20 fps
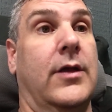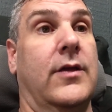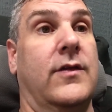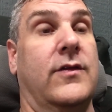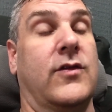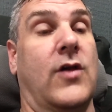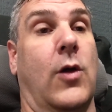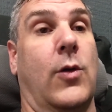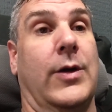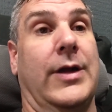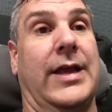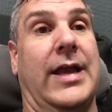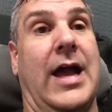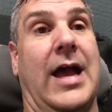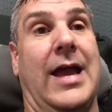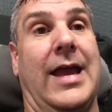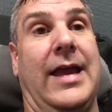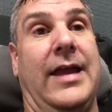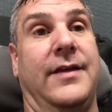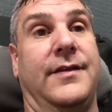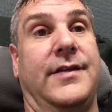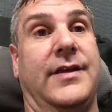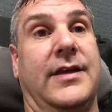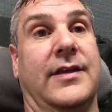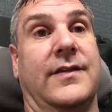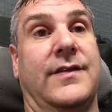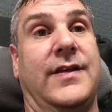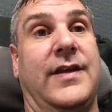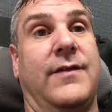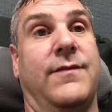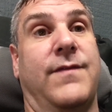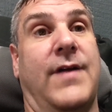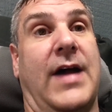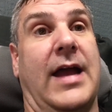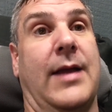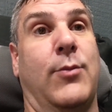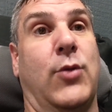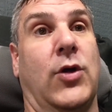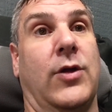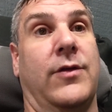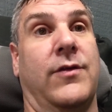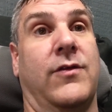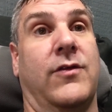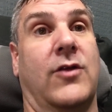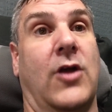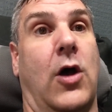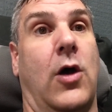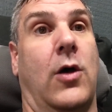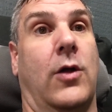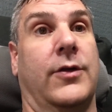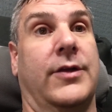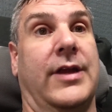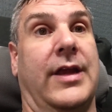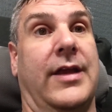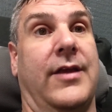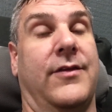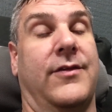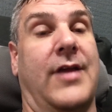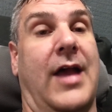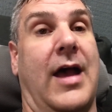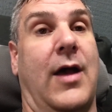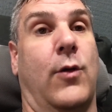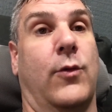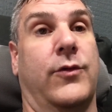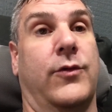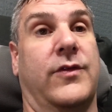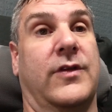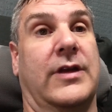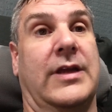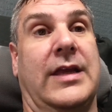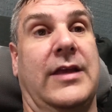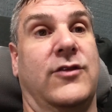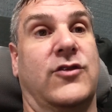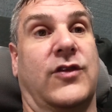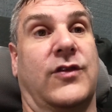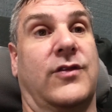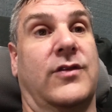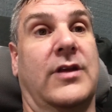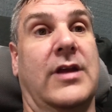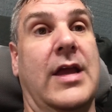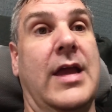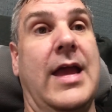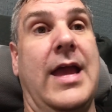He's already got AT&T fiber installed at his house, and he just